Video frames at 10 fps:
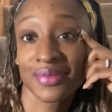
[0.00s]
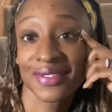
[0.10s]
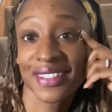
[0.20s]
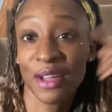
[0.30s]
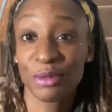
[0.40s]

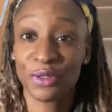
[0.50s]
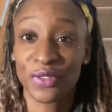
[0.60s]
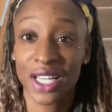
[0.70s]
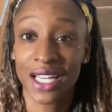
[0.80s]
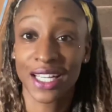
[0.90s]
I'm not
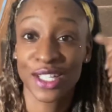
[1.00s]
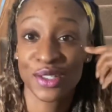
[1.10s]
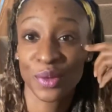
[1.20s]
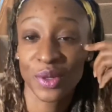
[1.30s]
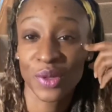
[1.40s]
feeling it. So
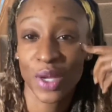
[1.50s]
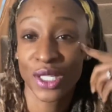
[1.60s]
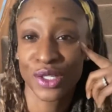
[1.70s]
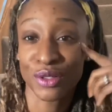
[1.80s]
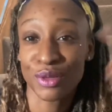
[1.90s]
what
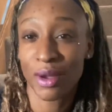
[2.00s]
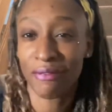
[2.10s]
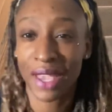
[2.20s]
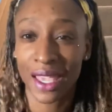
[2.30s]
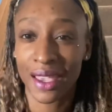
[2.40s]
do? Do I
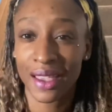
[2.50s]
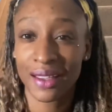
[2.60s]
fake it?